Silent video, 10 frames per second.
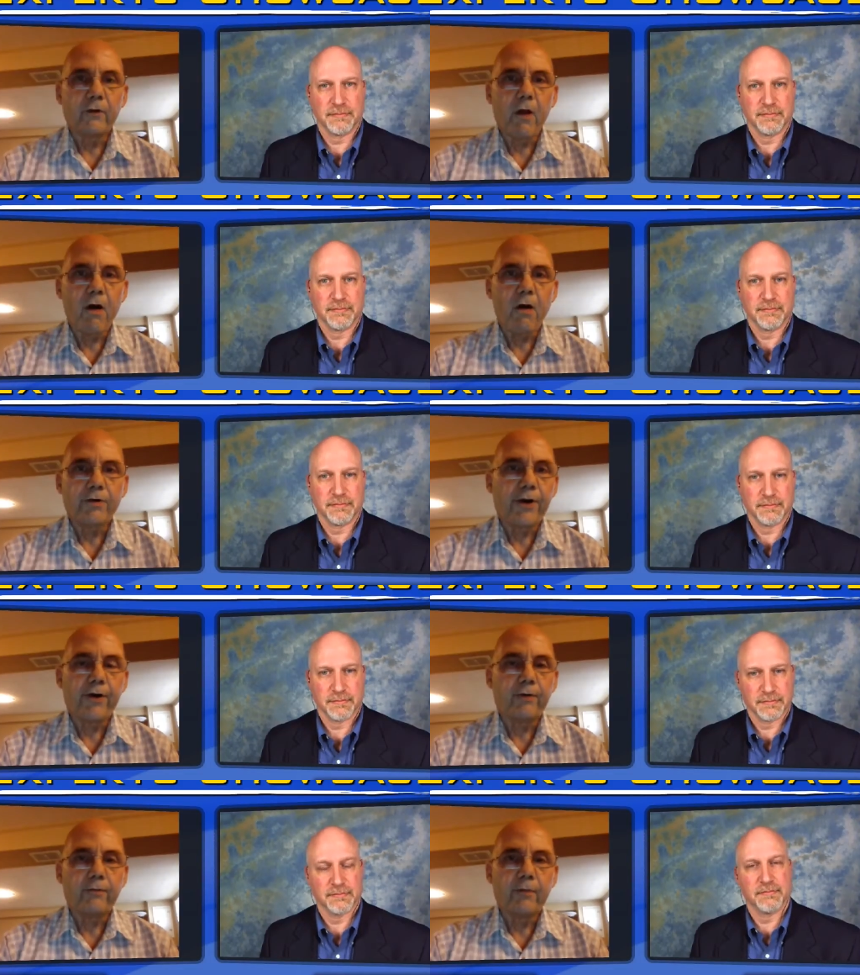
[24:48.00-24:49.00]
Speaker 1: for long
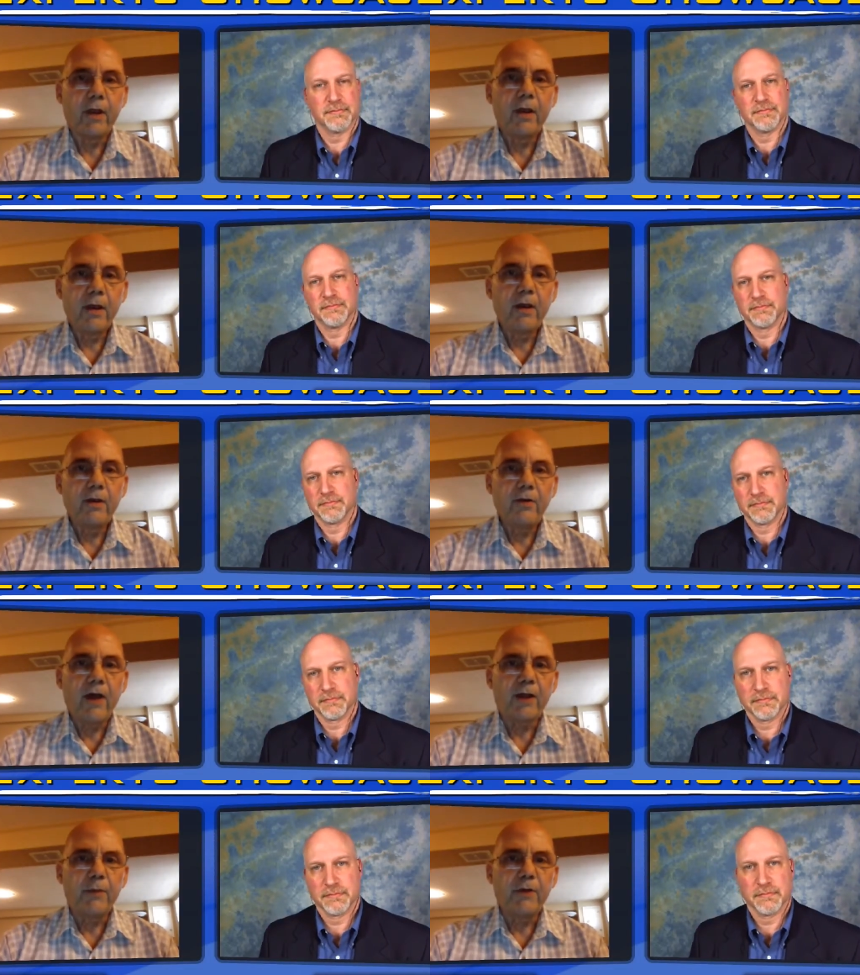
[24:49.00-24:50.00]
term,
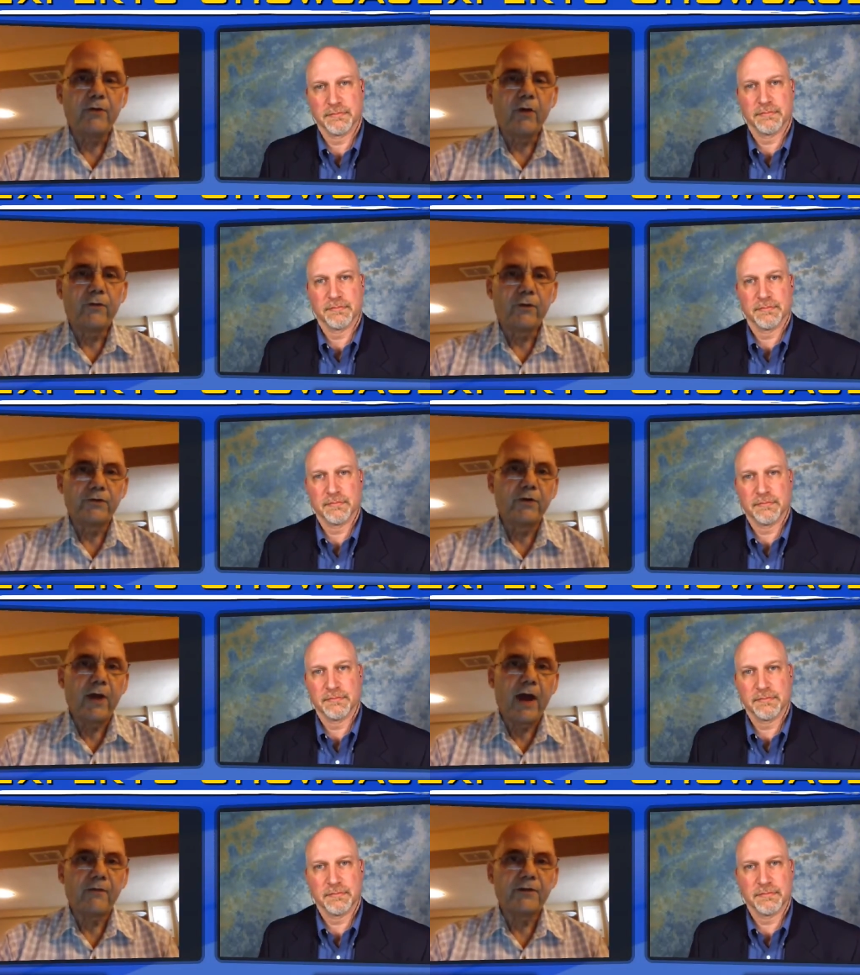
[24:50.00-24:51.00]
you have to be truthful. So
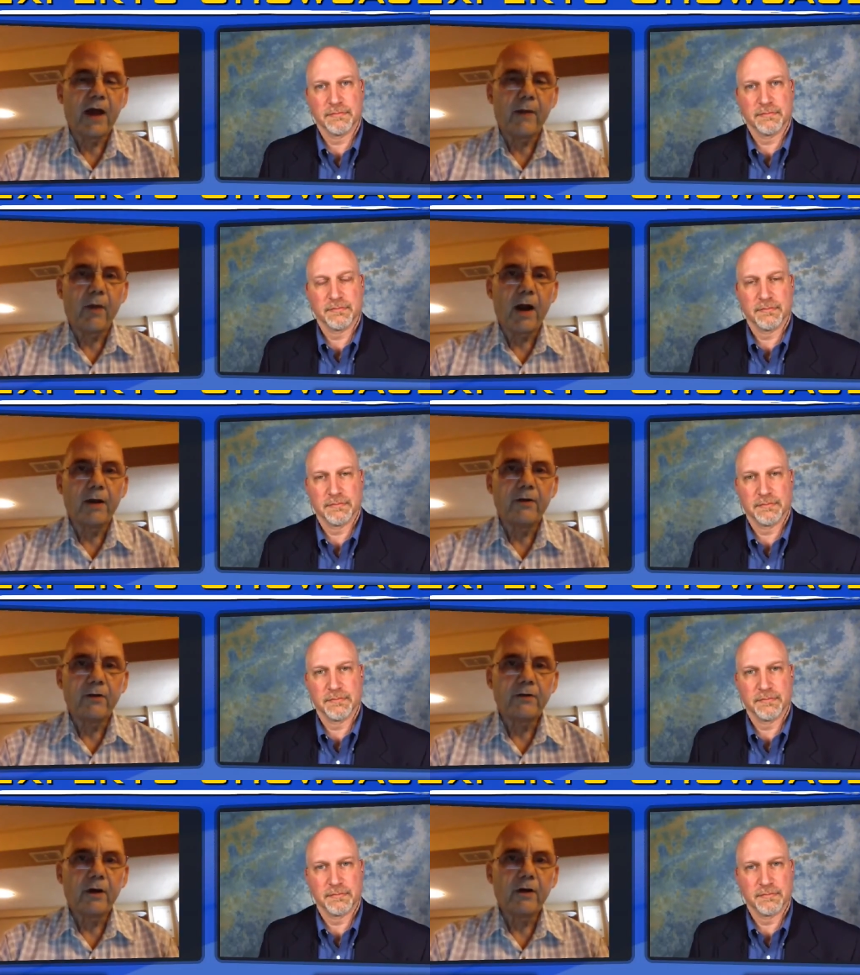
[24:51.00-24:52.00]
you have to stop lying
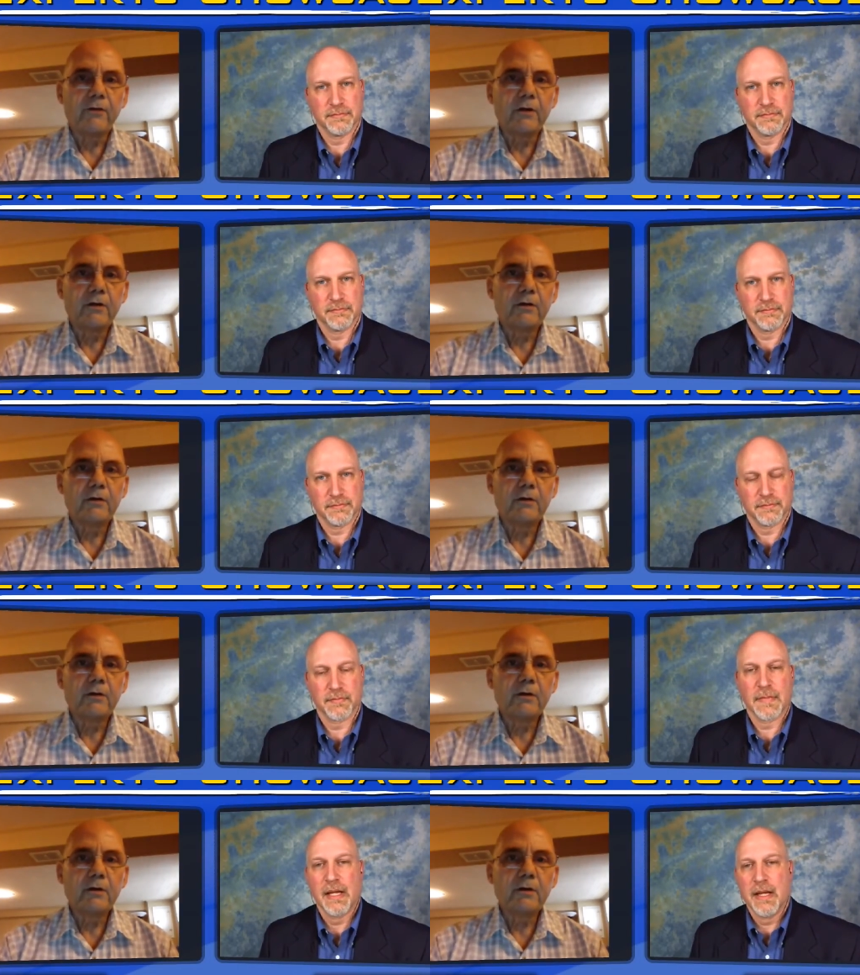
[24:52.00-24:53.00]
to yourself.
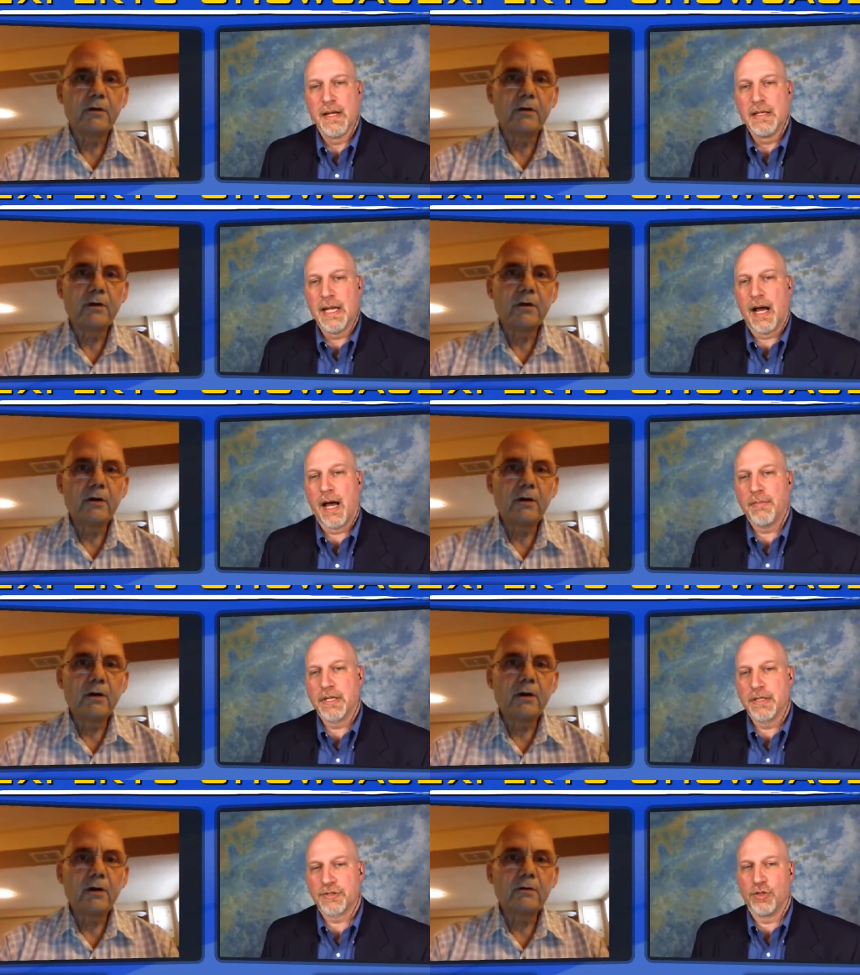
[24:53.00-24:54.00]
Speaker 2: Now I'm
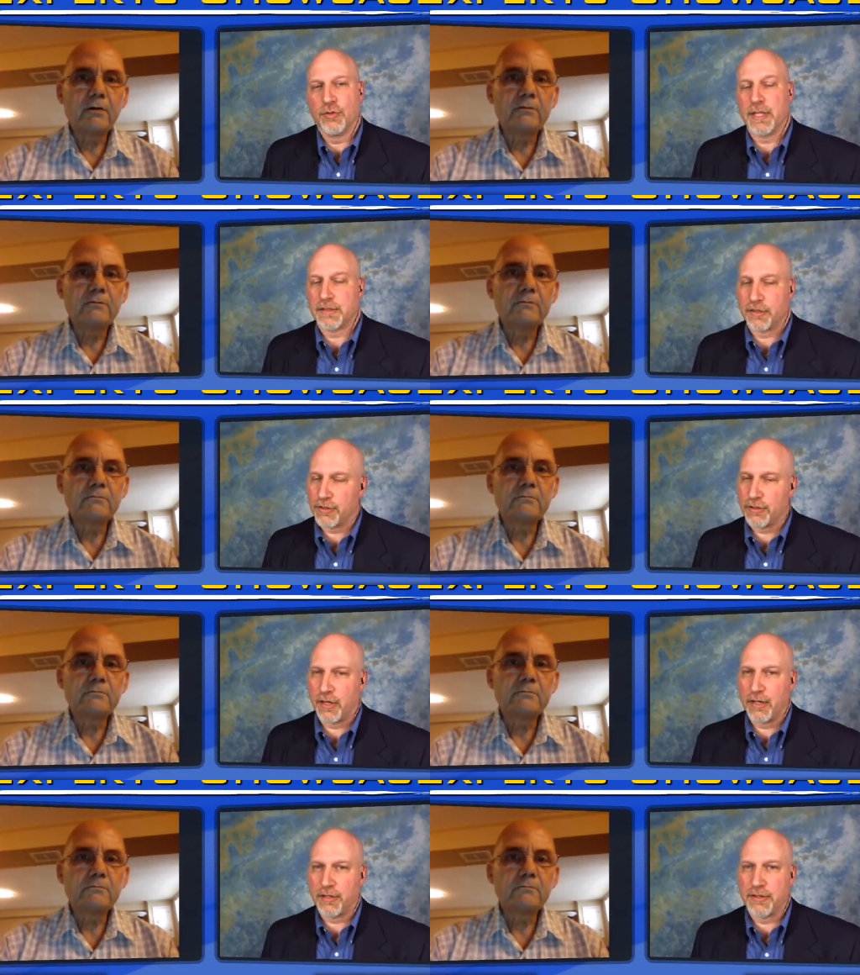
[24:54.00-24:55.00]
going to assume that your
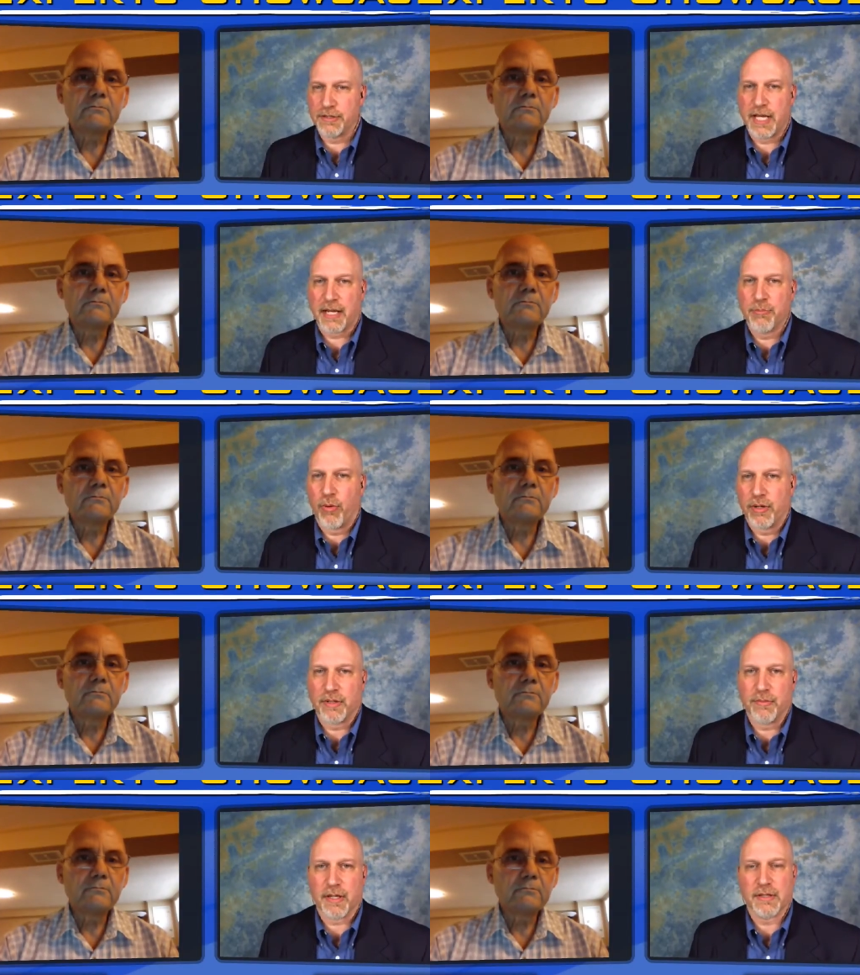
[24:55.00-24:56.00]
uh, the second point
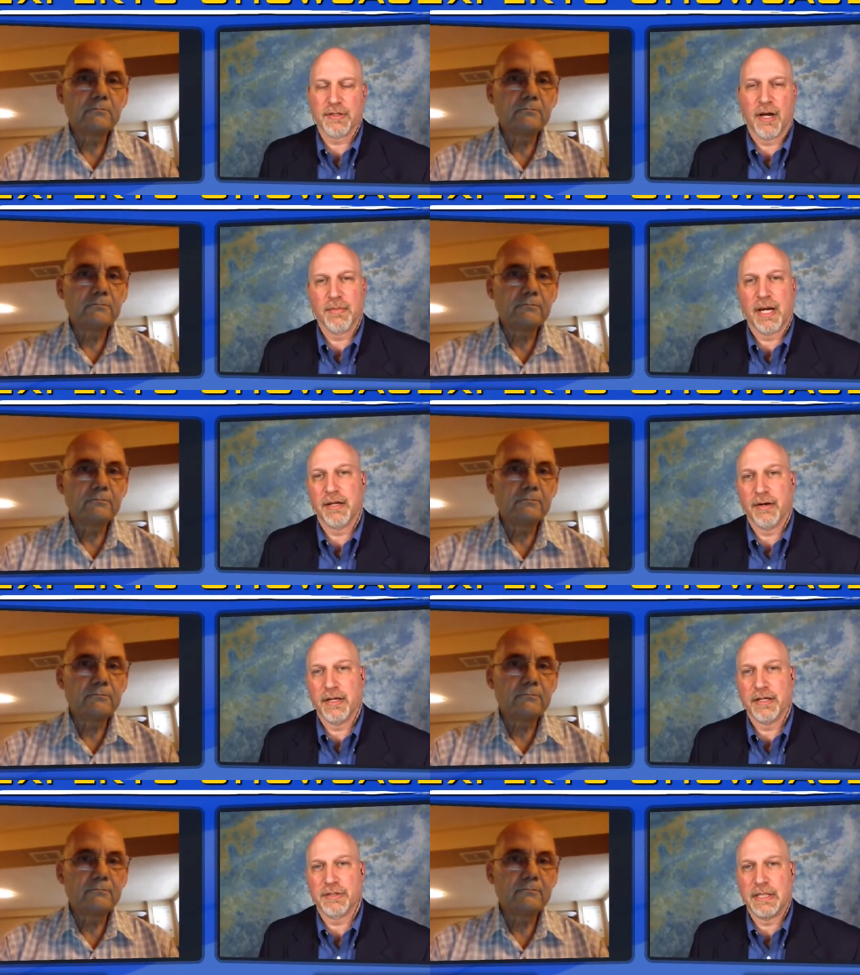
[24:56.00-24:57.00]
that we're going to talk about here
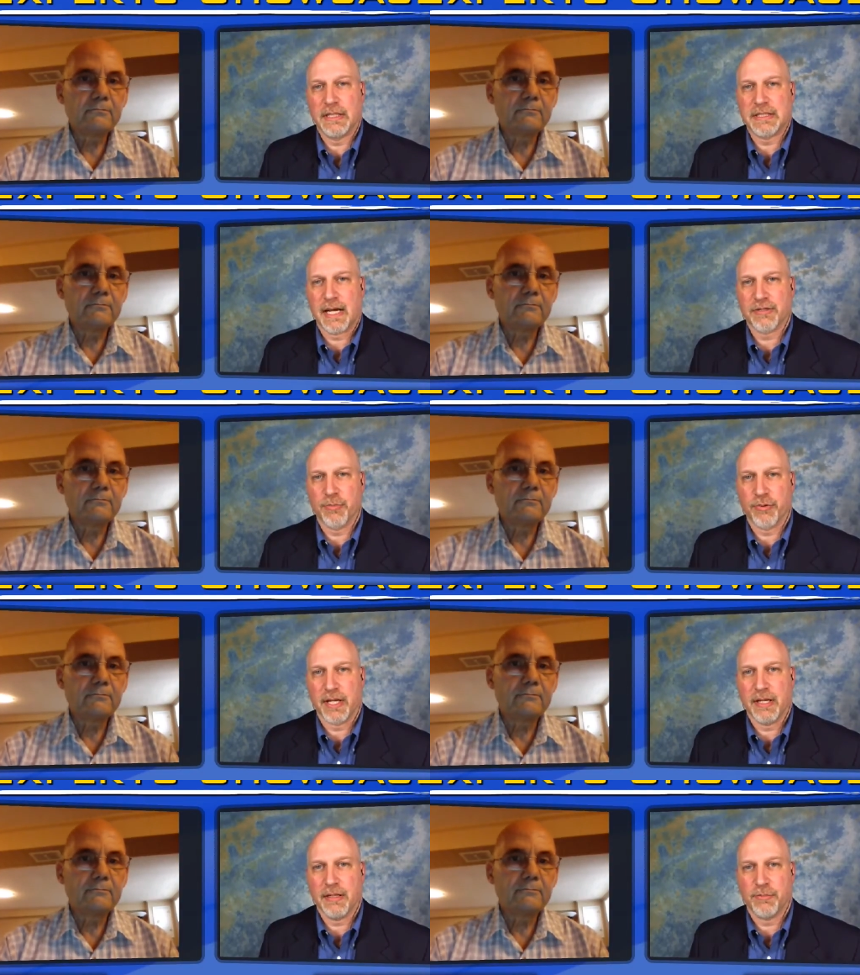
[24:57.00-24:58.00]
is is actually
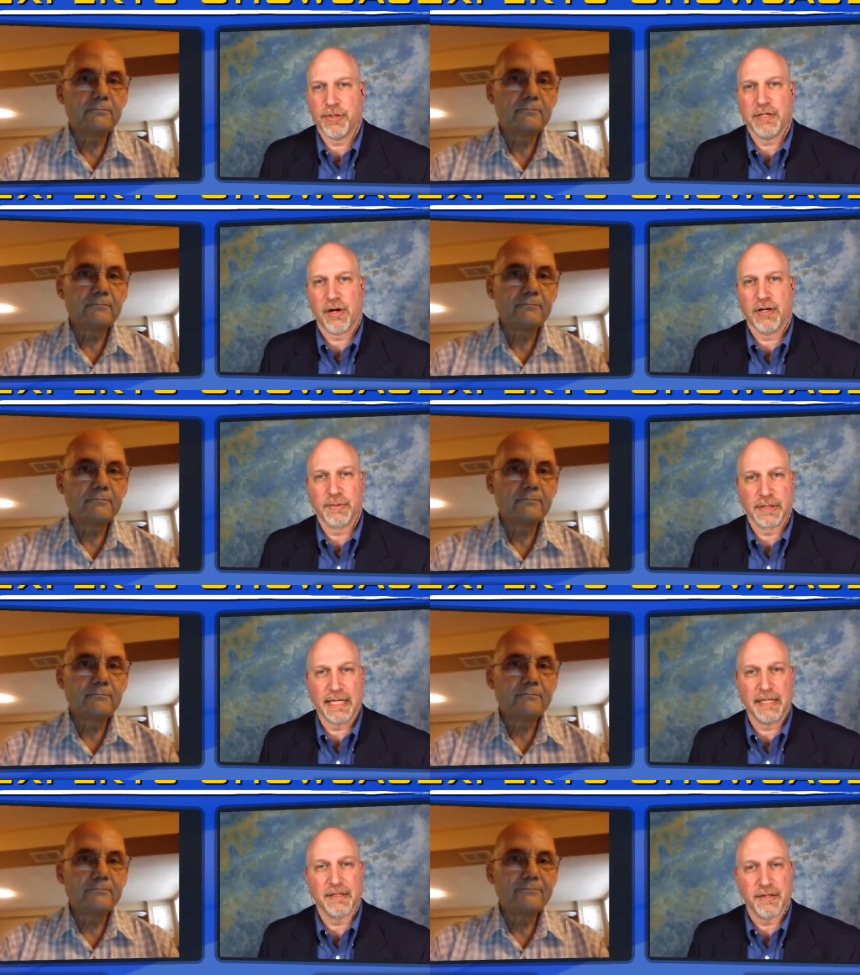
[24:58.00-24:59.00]
pretty pretty darn
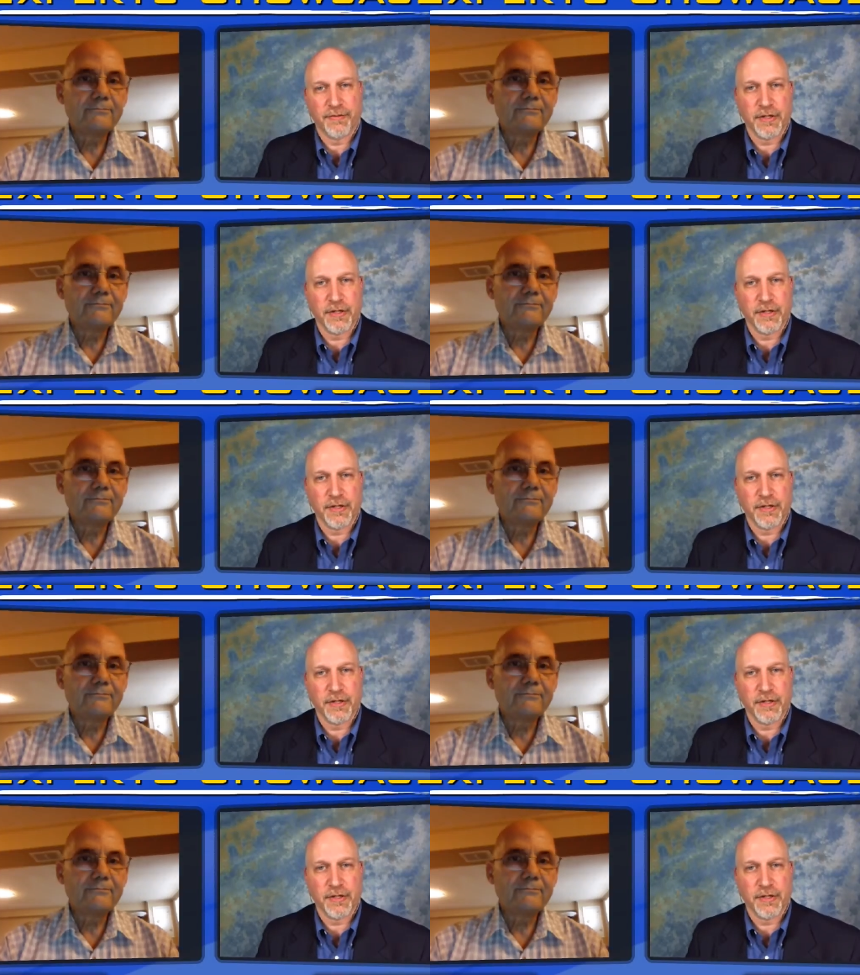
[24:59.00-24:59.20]
related to the